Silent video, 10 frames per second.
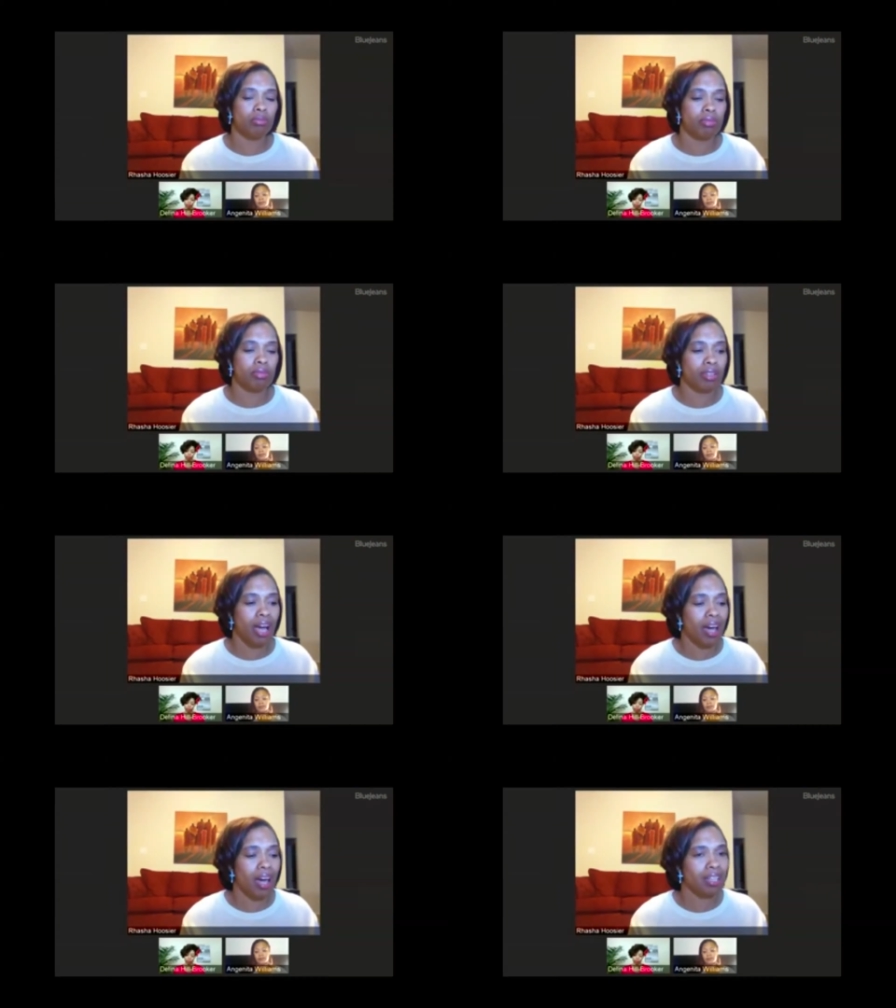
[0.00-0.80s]
kind of
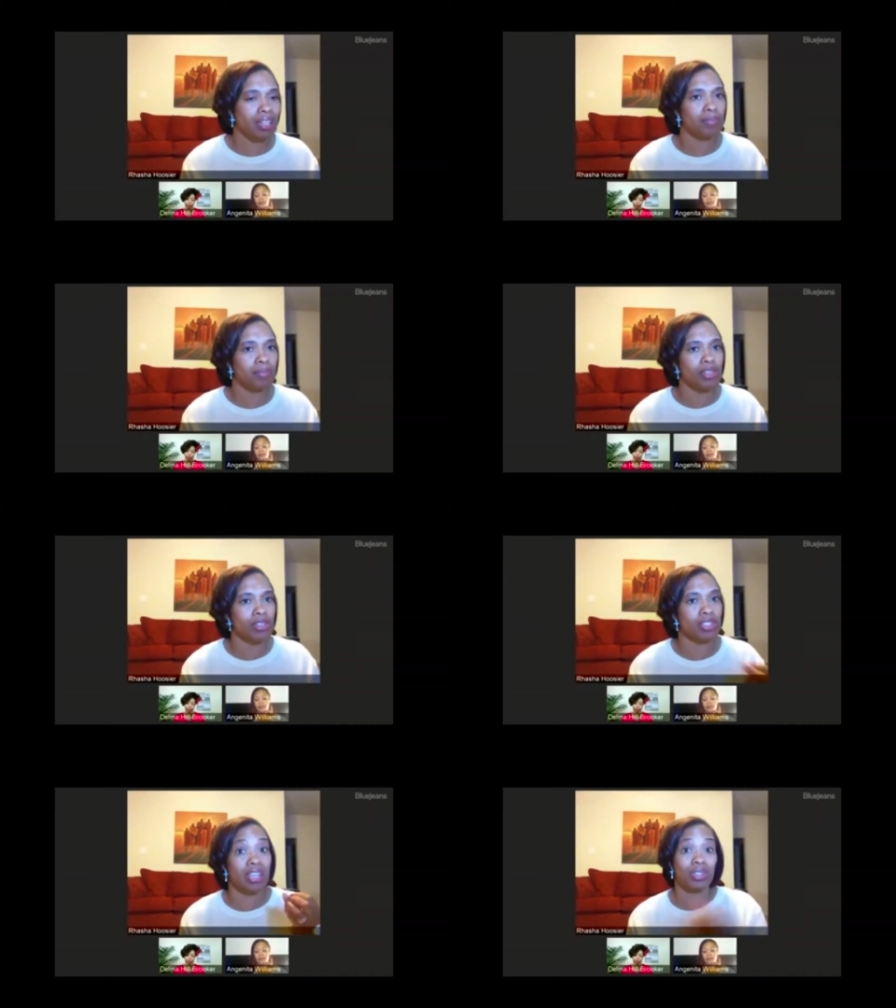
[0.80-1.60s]
getting them to understand
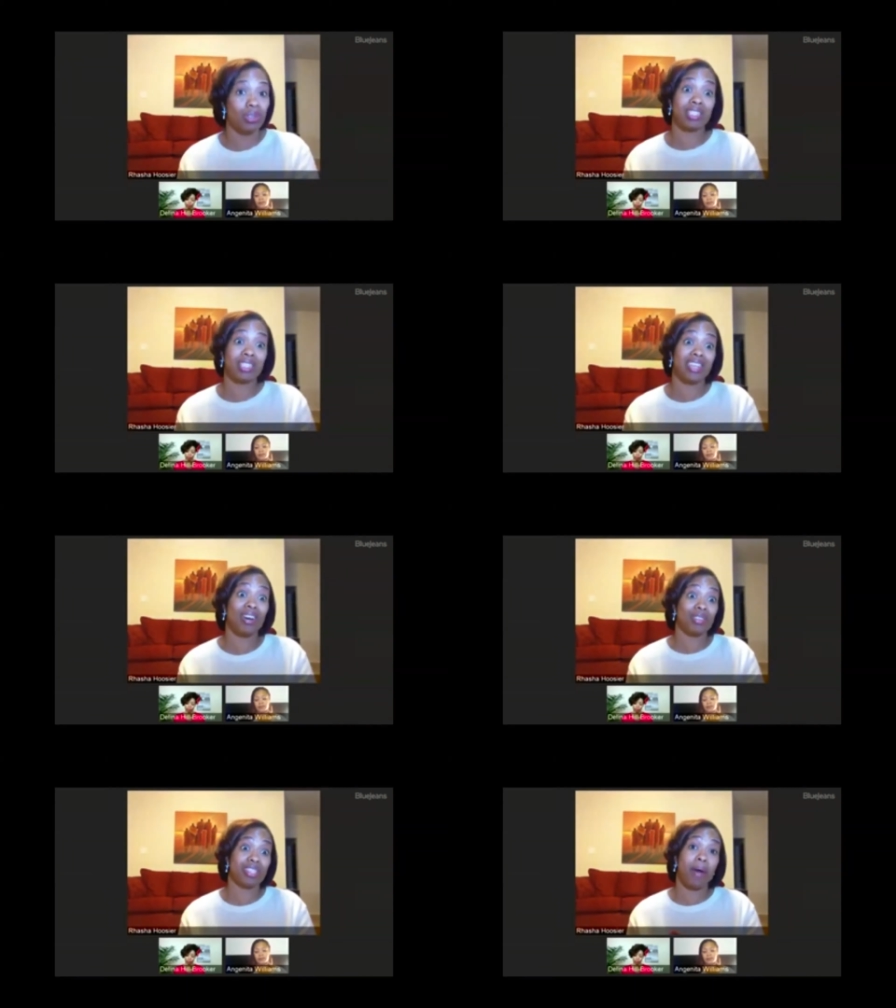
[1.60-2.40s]
you need to tell
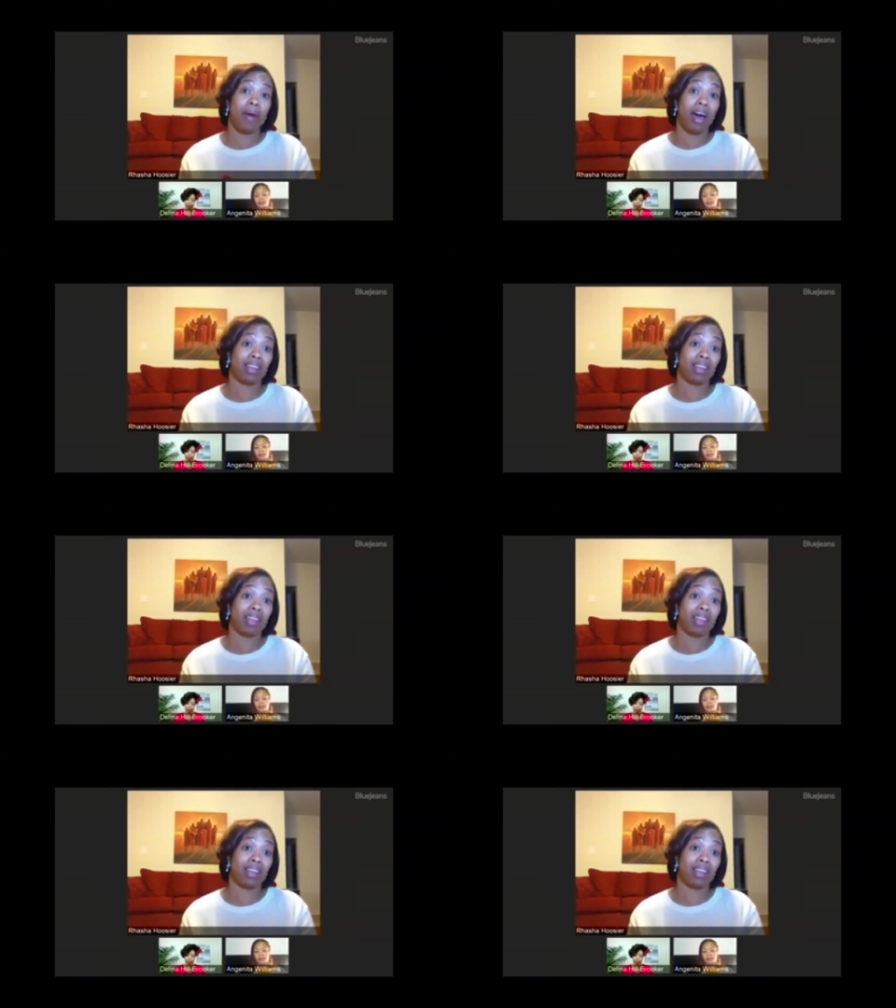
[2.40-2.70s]
somebody?